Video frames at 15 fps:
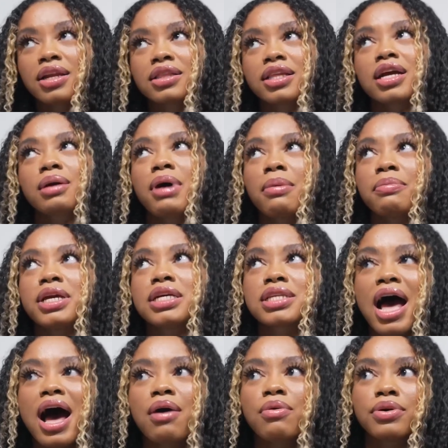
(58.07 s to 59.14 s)
the thing about me is
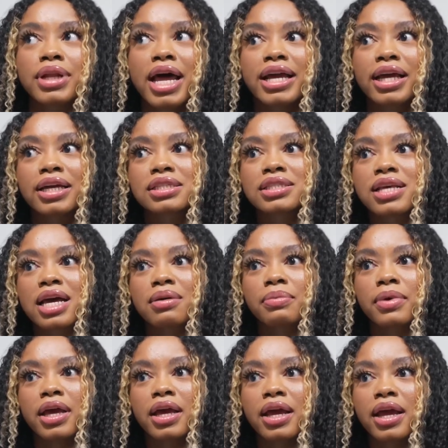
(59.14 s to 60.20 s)
I will like
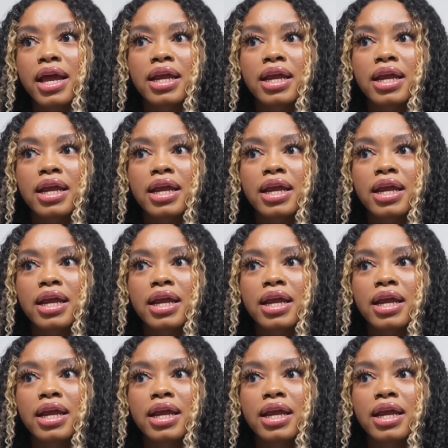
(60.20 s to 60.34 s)
accept